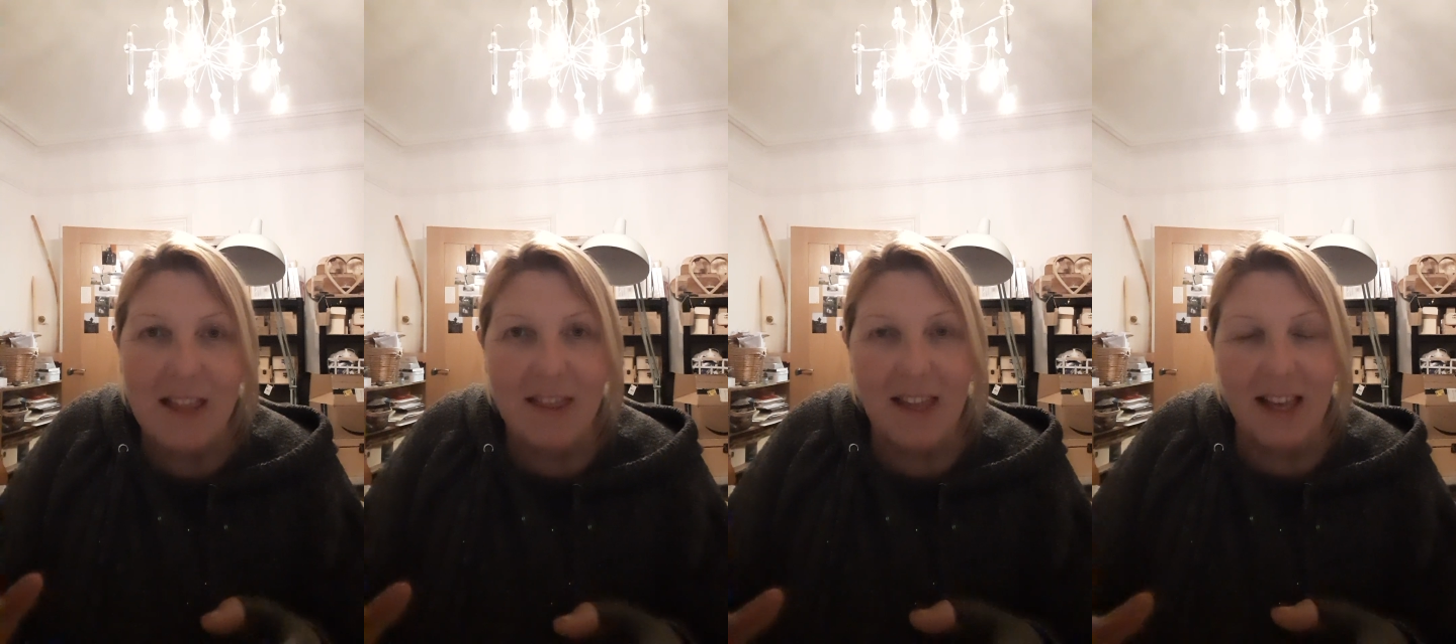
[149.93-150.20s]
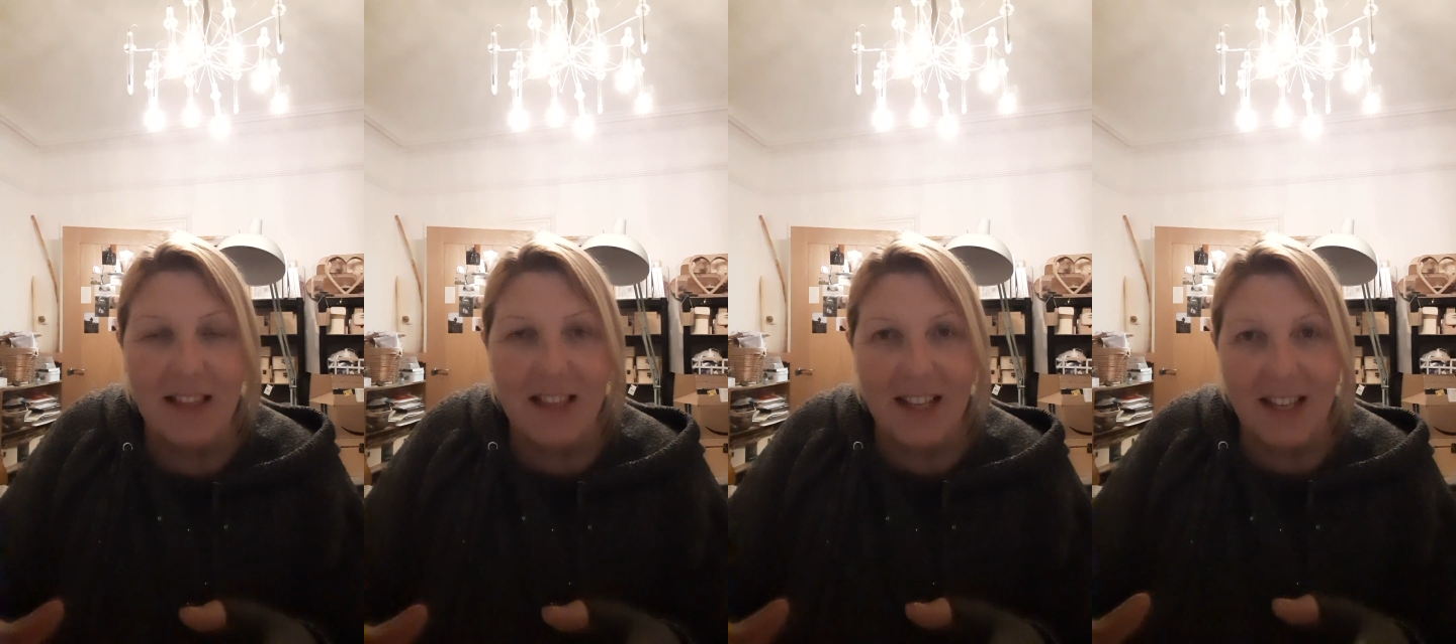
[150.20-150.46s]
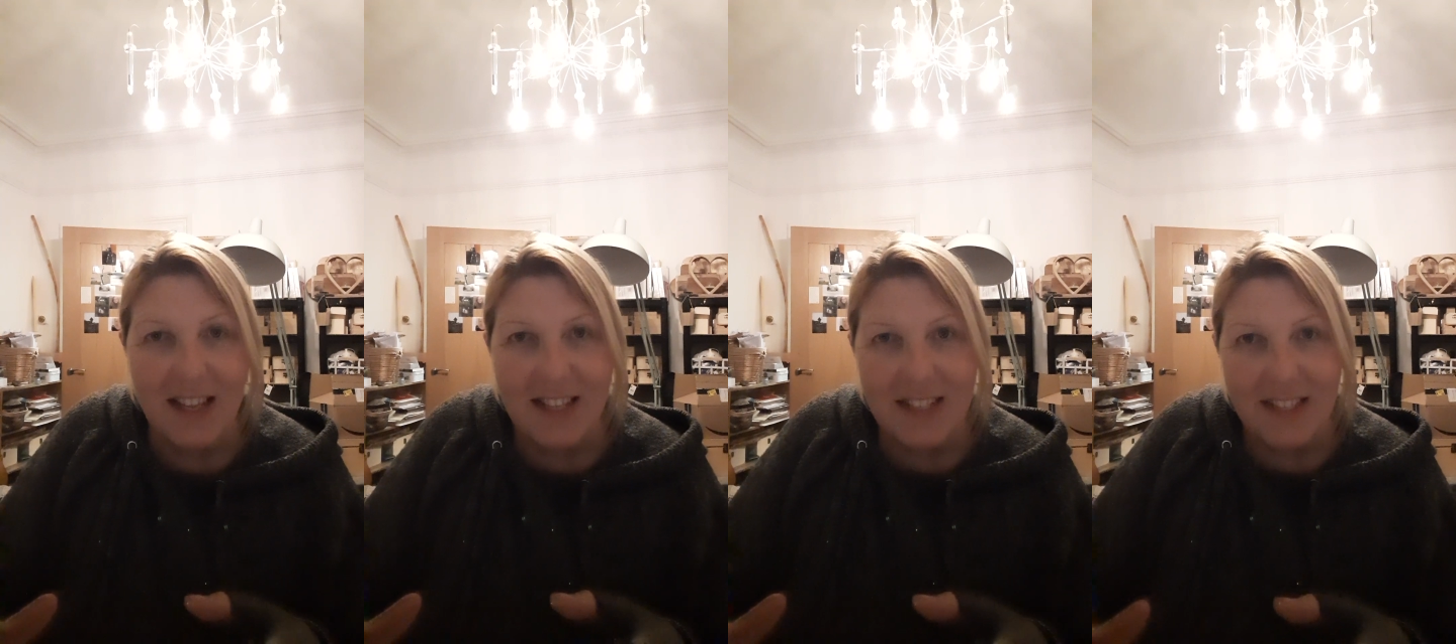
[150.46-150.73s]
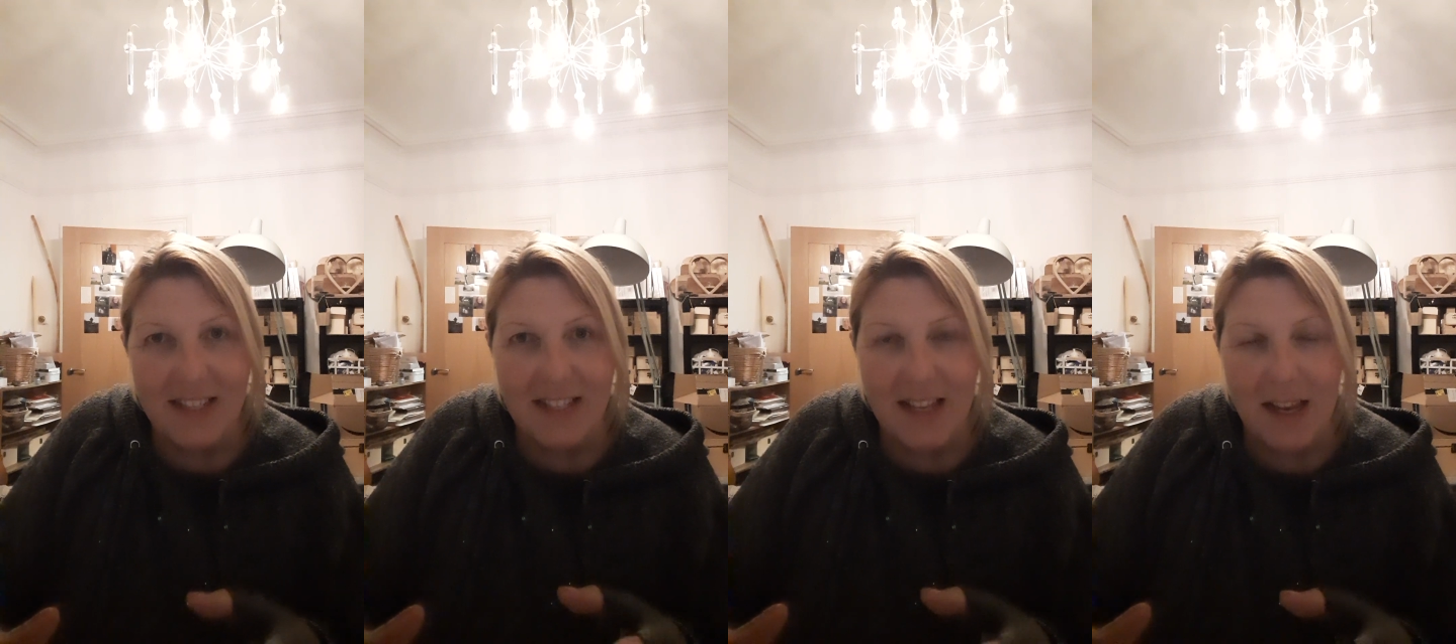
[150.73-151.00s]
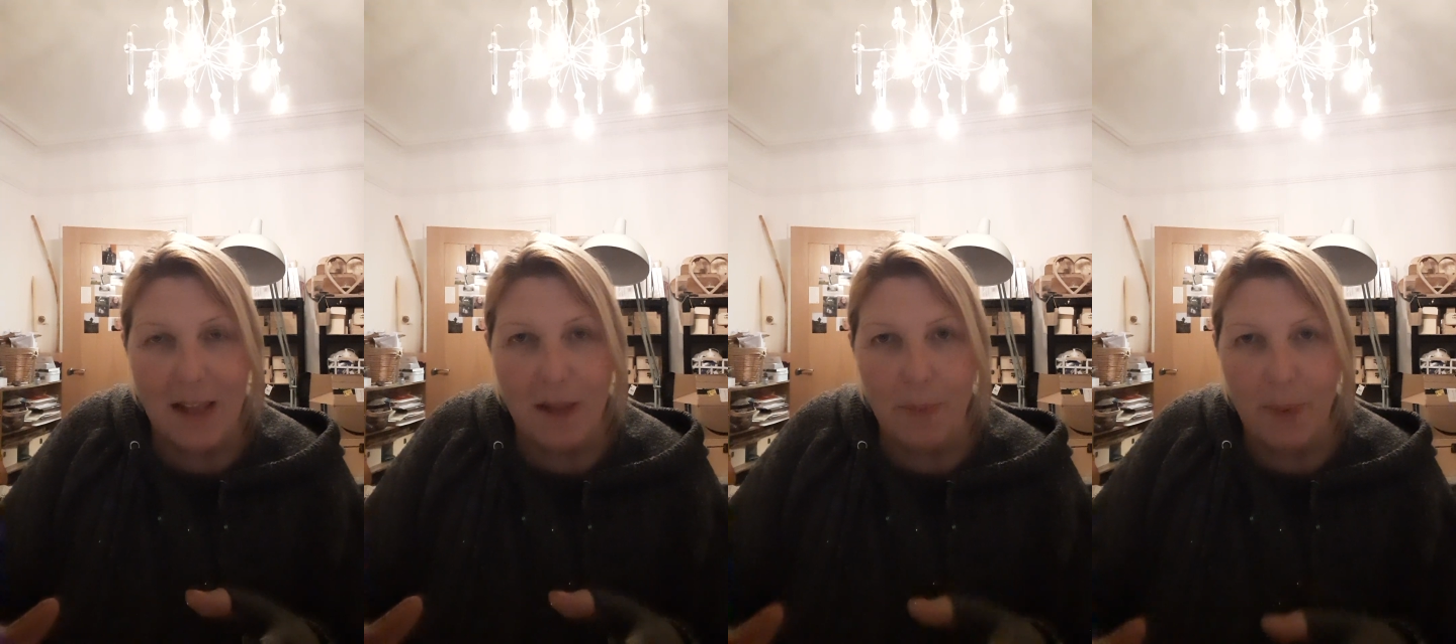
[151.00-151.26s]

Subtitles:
thing that gets listed at the